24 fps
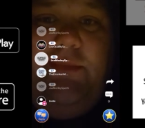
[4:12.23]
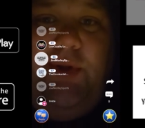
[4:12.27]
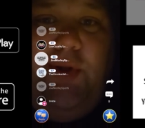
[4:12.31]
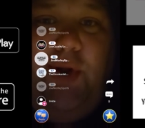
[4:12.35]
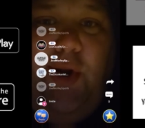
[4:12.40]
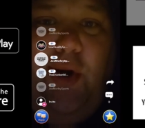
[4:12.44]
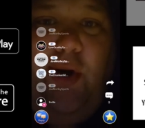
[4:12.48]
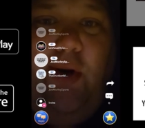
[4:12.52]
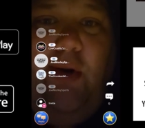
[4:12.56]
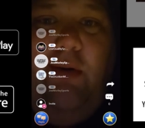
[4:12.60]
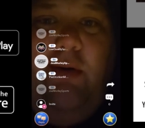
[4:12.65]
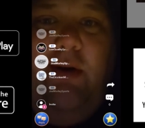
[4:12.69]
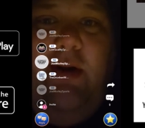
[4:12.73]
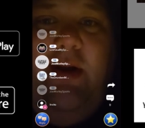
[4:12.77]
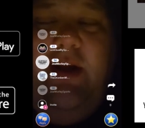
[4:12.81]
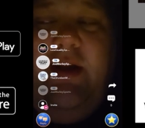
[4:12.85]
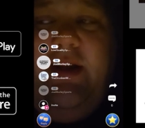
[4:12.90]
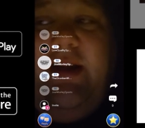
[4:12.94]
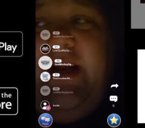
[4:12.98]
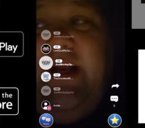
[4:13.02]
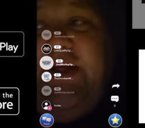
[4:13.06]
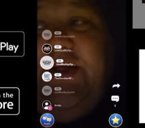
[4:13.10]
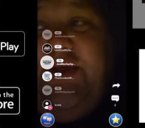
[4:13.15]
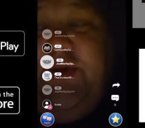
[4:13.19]
No.
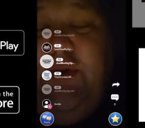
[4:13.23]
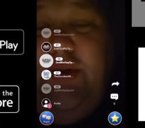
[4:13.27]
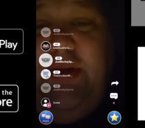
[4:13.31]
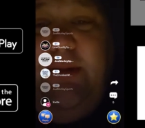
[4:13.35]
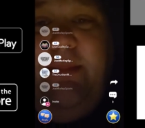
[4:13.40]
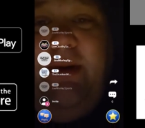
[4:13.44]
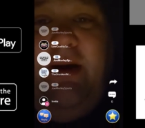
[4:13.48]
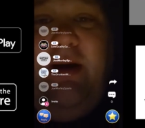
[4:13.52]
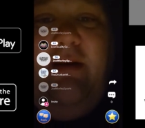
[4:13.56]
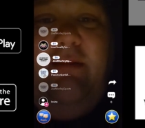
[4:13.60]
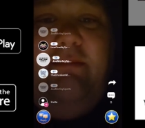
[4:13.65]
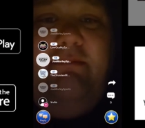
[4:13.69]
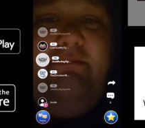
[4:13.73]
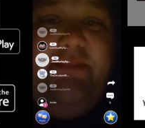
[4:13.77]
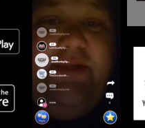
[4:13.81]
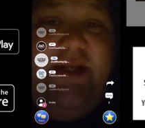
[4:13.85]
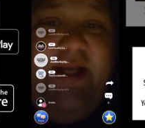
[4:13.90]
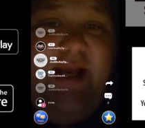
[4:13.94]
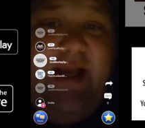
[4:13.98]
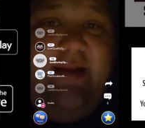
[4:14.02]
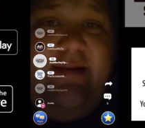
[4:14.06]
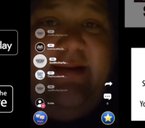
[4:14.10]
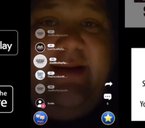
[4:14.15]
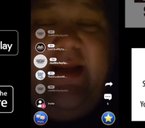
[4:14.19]
Can I shoot the ball?
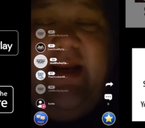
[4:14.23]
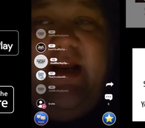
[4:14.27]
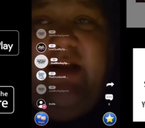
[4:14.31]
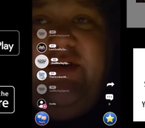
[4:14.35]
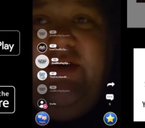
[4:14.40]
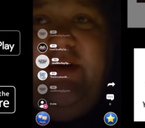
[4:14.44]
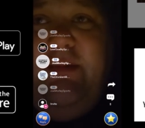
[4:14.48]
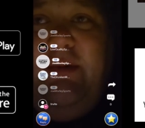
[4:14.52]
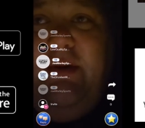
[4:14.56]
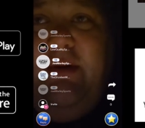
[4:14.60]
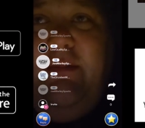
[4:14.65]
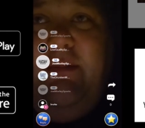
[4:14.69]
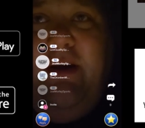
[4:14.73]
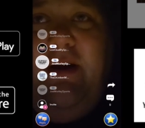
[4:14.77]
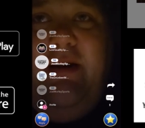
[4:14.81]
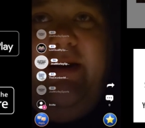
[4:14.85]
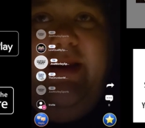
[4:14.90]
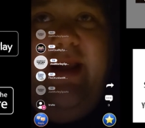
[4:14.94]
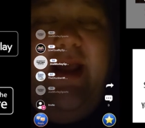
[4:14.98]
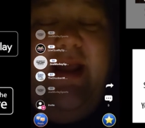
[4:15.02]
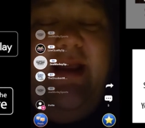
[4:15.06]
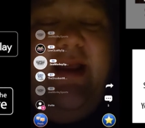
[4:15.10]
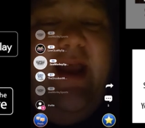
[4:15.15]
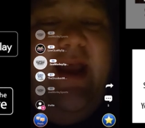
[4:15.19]
Yes. Can I dribble a
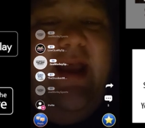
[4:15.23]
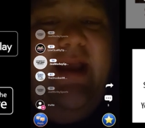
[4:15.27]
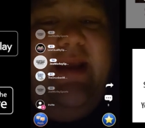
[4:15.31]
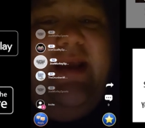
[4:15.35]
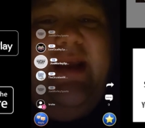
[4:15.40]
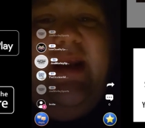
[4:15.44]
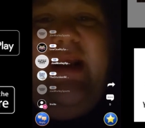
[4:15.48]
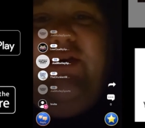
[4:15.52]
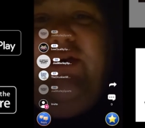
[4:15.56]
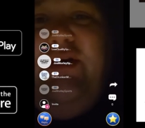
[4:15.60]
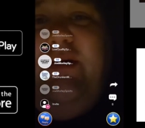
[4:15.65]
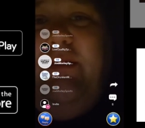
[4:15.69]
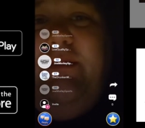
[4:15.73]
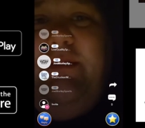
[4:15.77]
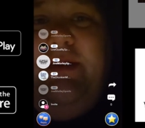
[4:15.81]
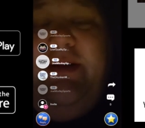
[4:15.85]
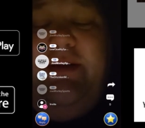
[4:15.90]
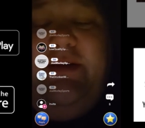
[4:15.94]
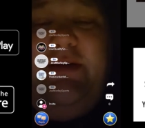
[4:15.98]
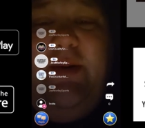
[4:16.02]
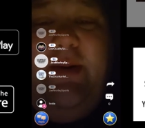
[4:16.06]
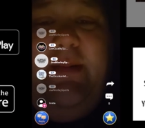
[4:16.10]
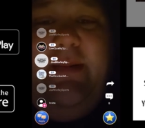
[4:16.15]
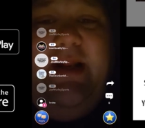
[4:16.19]
ball? Yes. Can I
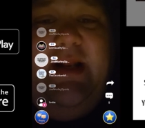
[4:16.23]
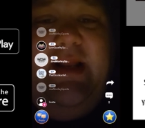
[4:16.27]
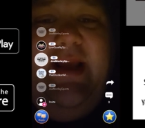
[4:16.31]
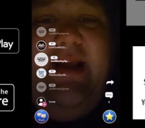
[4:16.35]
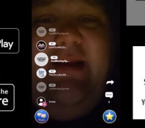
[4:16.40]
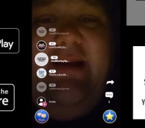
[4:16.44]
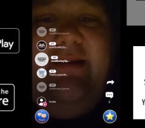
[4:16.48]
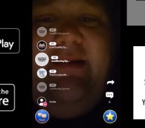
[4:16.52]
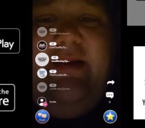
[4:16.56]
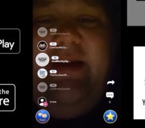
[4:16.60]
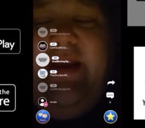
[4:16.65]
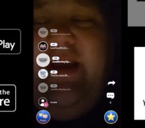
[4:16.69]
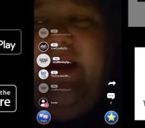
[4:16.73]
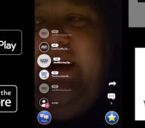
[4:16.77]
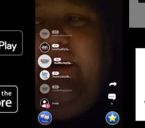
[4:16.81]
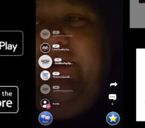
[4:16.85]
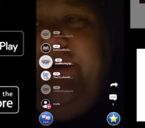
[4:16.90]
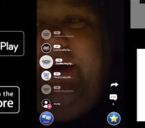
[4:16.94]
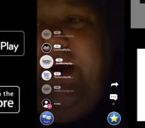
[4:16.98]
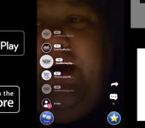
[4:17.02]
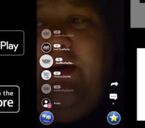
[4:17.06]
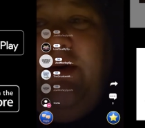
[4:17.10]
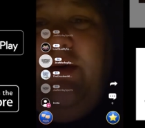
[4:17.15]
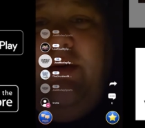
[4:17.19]
dribble between my legs?
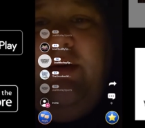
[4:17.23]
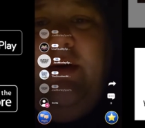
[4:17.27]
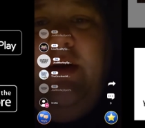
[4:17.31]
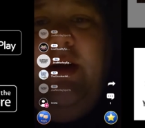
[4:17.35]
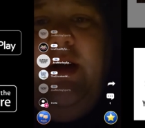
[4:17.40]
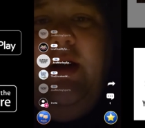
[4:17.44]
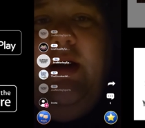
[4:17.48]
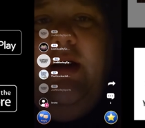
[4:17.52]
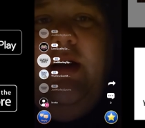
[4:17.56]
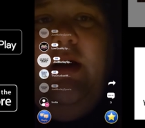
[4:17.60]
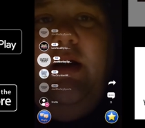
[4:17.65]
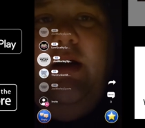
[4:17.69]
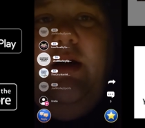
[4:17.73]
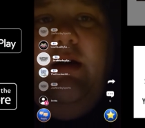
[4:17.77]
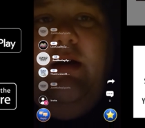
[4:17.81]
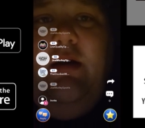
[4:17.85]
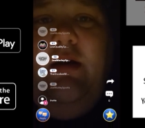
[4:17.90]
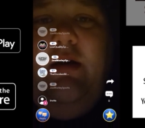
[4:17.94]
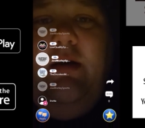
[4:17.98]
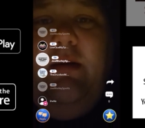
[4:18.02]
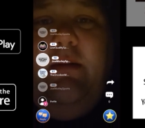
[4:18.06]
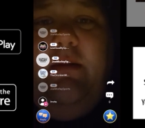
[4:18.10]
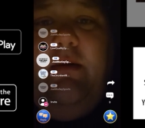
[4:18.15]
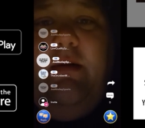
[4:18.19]
Hell no.
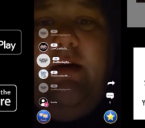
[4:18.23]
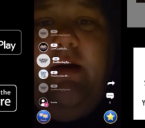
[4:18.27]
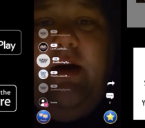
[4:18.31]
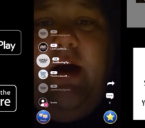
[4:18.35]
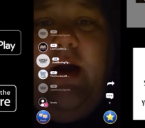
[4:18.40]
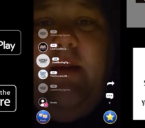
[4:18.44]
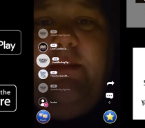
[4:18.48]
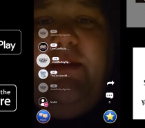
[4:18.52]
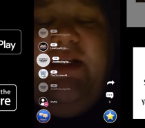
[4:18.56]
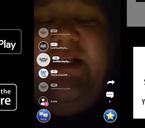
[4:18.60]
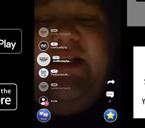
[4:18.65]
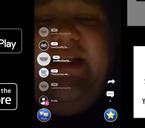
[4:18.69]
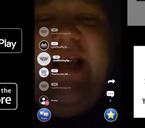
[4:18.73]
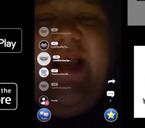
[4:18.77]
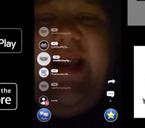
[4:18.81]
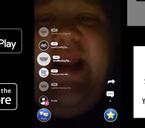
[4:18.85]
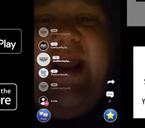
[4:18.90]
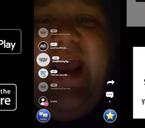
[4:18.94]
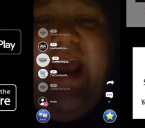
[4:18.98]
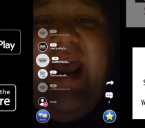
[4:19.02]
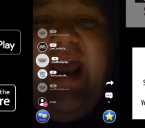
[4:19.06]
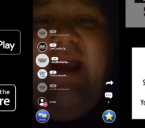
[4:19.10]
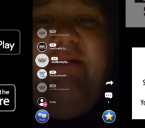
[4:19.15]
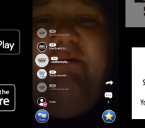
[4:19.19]
I'm just
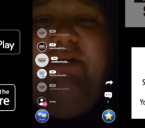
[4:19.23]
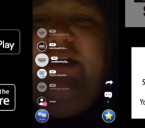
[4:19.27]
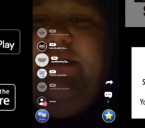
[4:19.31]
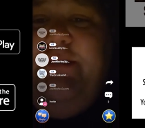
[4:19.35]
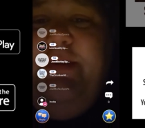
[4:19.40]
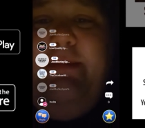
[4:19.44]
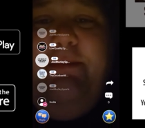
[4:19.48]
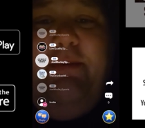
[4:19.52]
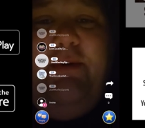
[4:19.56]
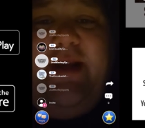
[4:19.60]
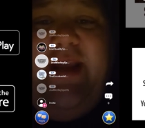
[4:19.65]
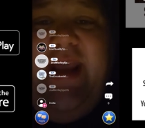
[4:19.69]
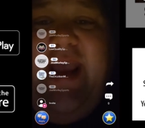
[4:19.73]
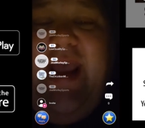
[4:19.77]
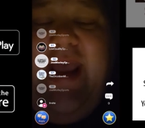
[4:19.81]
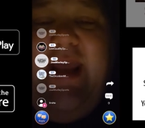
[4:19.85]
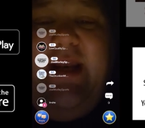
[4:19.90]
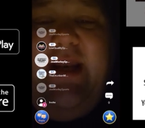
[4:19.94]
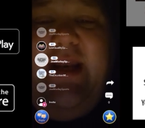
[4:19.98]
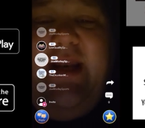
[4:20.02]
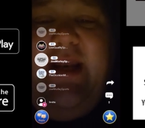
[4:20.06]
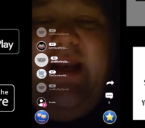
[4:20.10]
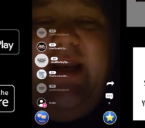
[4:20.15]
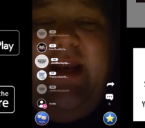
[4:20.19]
saying average people
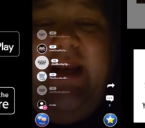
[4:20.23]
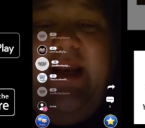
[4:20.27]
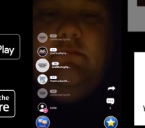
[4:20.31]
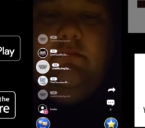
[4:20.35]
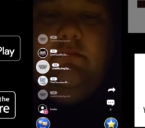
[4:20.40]
can't.